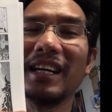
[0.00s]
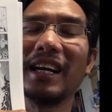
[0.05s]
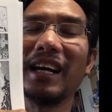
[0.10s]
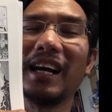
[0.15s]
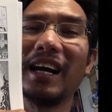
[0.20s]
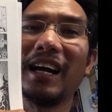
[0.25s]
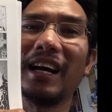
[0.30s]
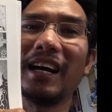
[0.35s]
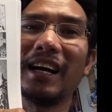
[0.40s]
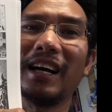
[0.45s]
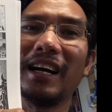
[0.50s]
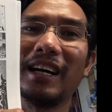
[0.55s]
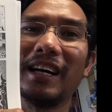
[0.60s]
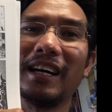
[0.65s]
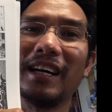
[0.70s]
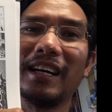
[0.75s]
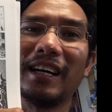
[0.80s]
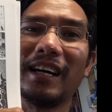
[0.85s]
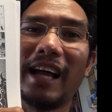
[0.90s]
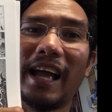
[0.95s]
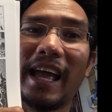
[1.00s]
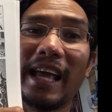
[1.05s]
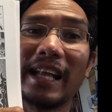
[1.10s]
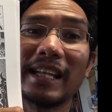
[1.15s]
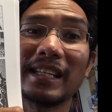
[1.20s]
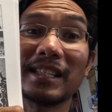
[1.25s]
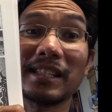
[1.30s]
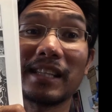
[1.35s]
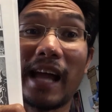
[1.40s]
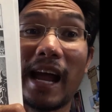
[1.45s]
and
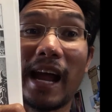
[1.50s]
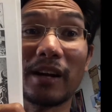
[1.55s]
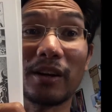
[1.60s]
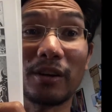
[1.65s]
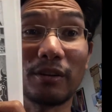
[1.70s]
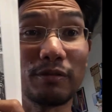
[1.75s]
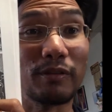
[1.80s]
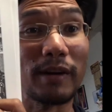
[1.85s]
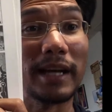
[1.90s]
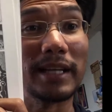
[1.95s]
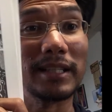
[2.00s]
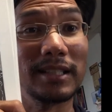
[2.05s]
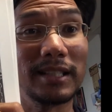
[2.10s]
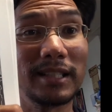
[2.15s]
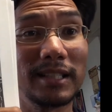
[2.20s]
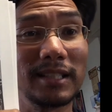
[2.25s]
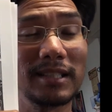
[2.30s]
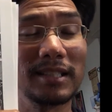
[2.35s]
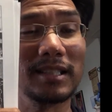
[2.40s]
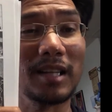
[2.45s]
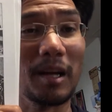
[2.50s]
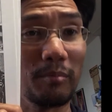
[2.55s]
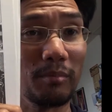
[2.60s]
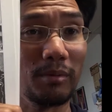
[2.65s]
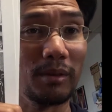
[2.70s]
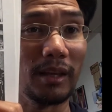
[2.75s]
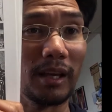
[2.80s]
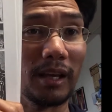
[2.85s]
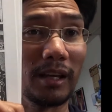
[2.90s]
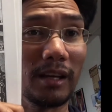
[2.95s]
sacrifices something